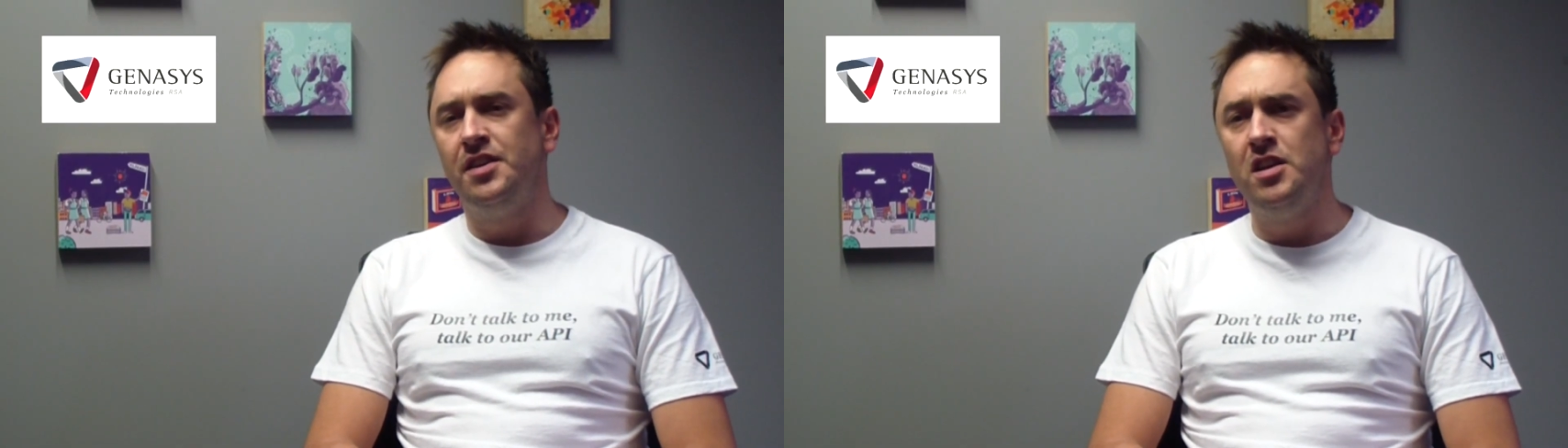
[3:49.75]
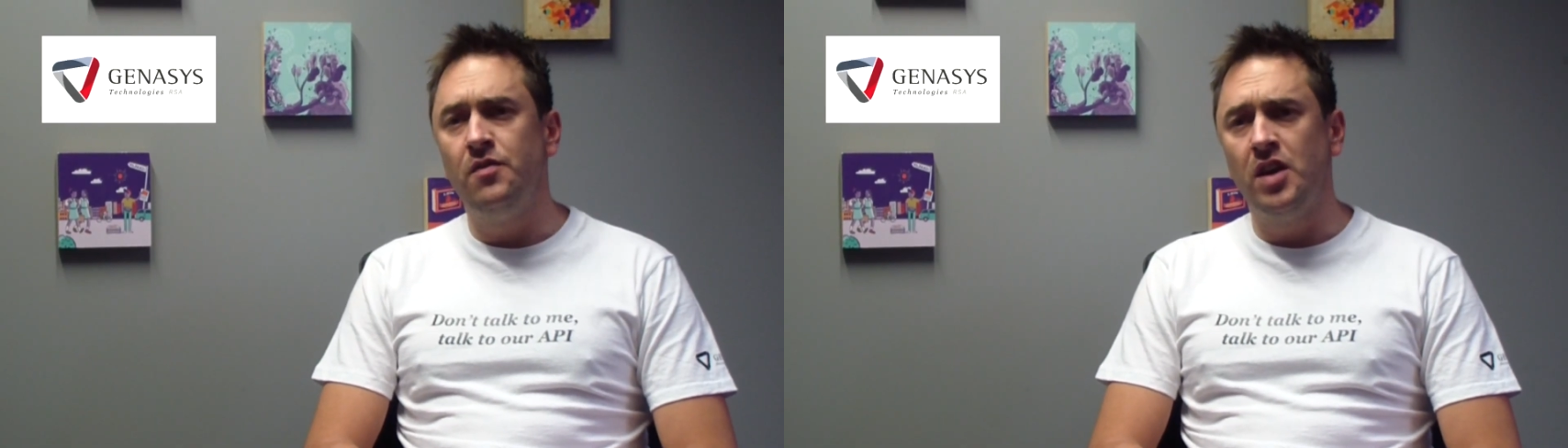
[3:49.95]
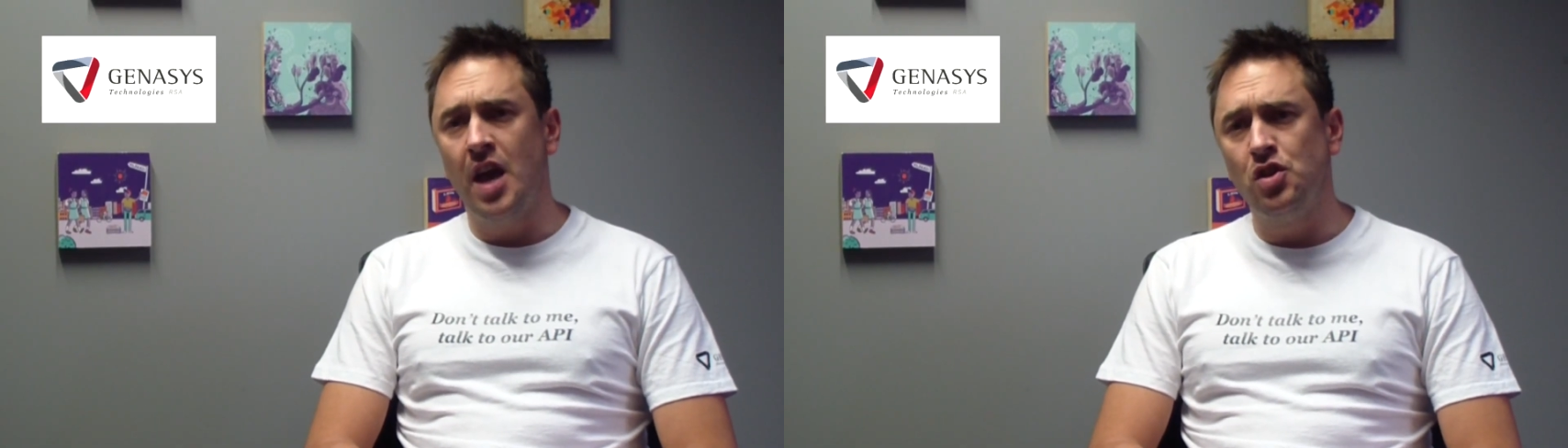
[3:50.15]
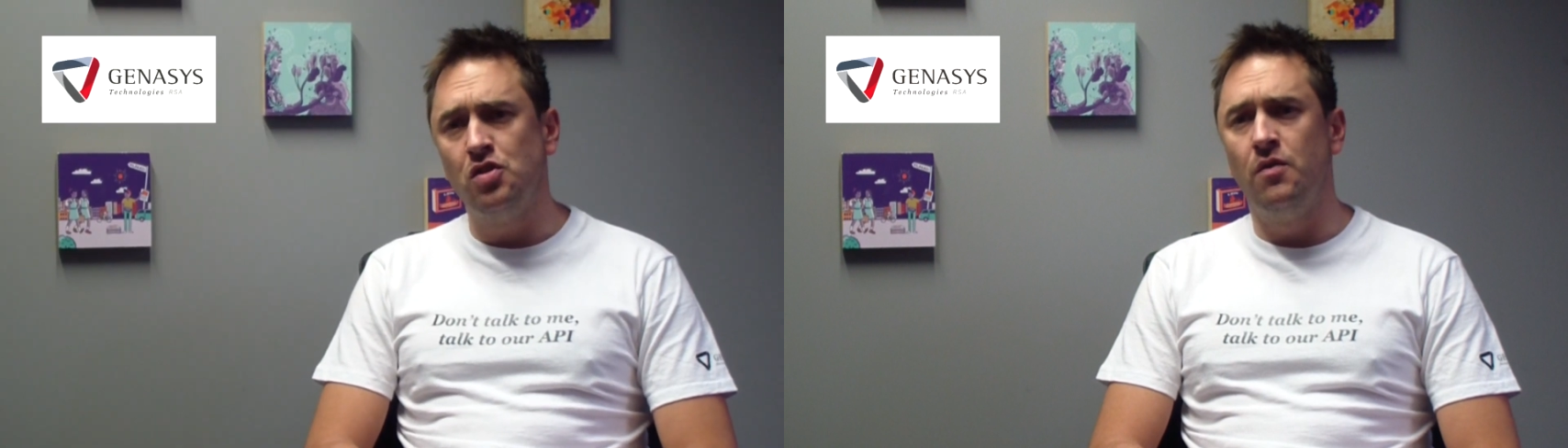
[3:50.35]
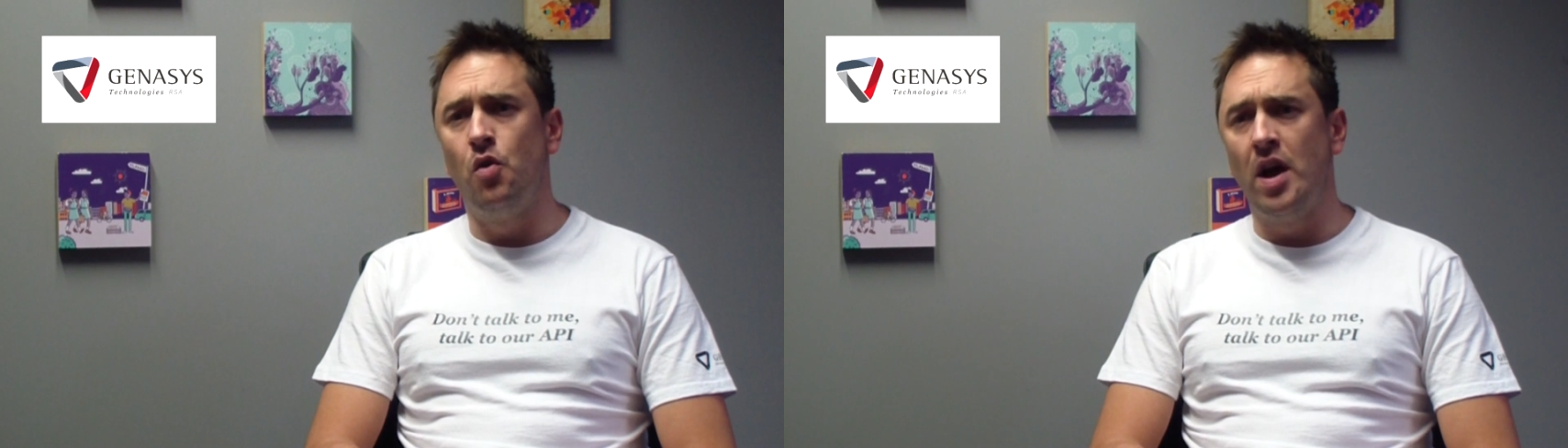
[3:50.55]

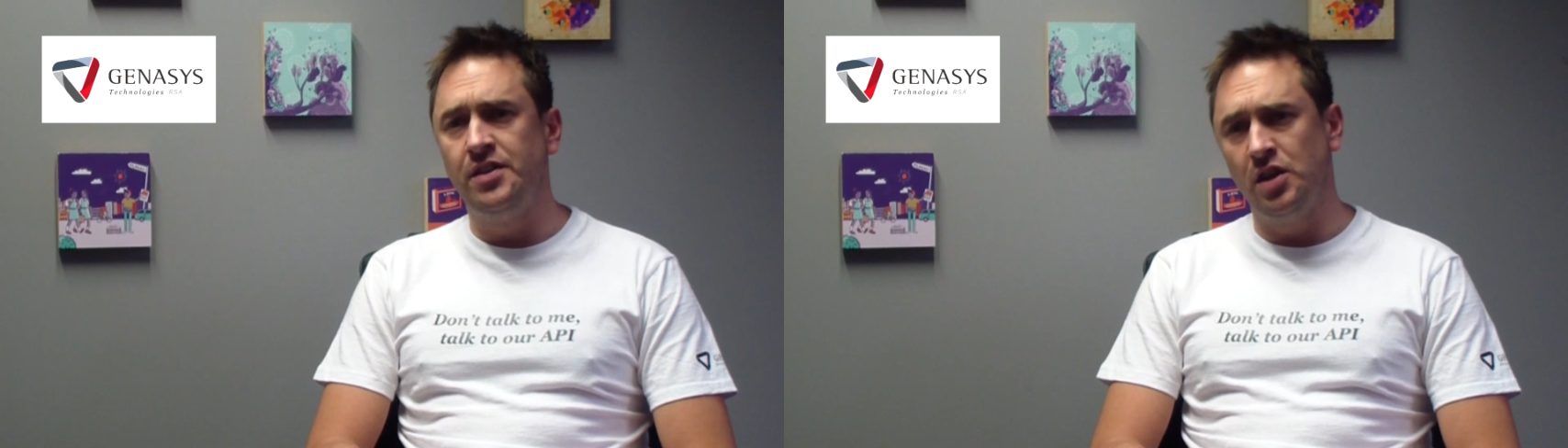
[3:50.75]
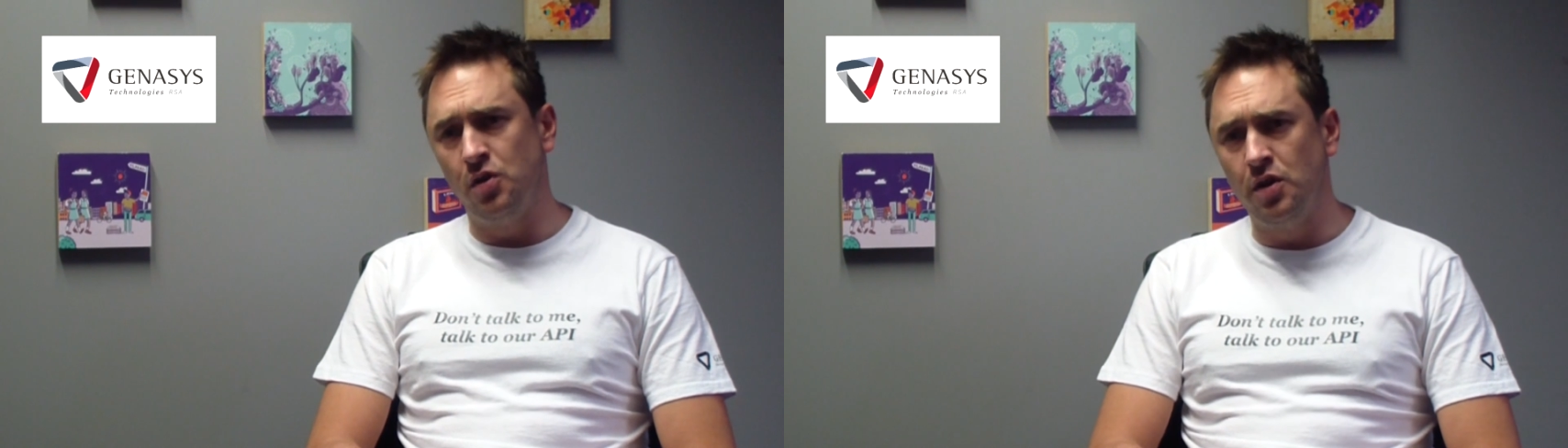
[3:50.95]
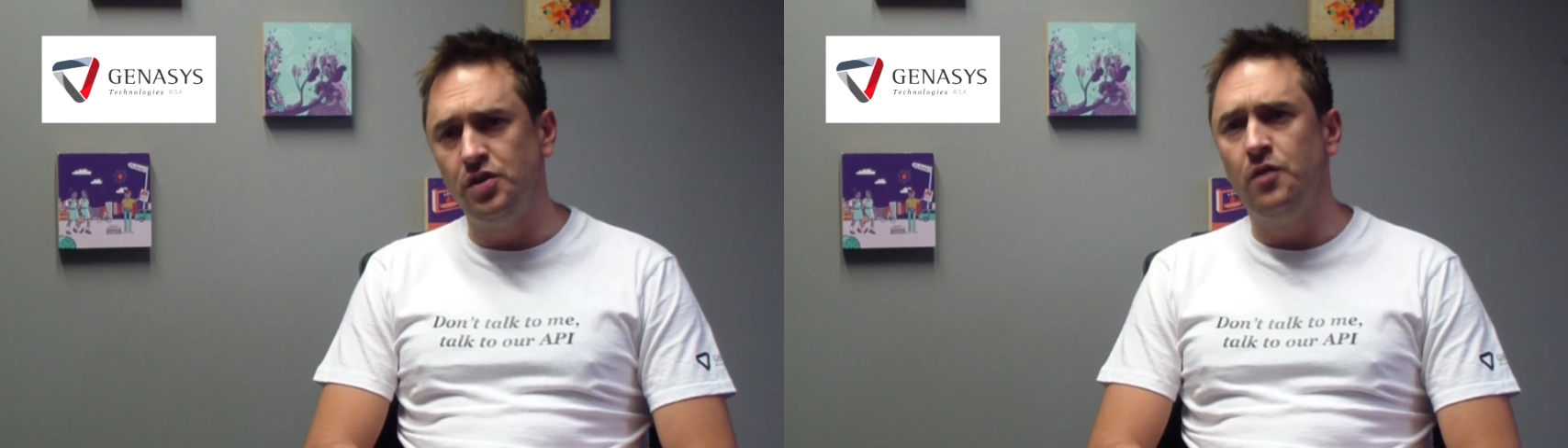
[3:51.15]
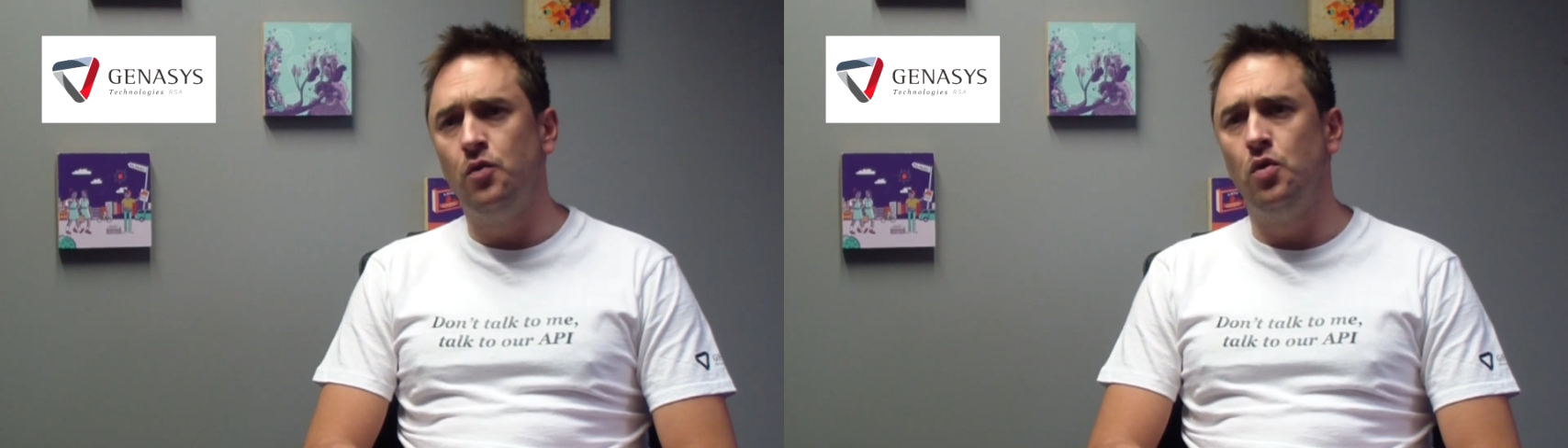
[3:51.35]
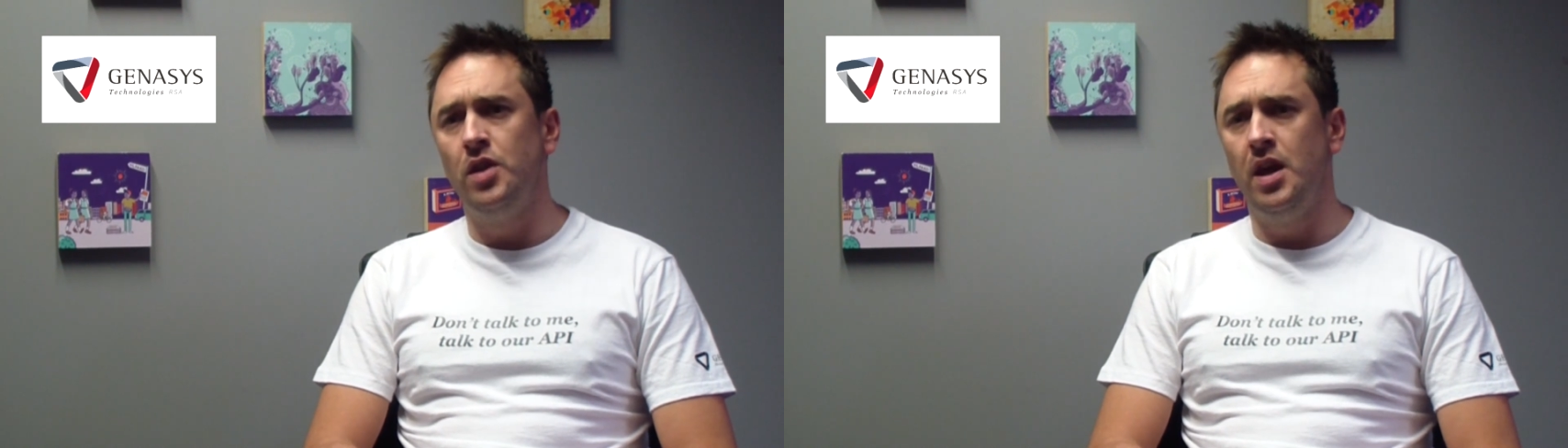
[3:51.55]
identification of the right technology for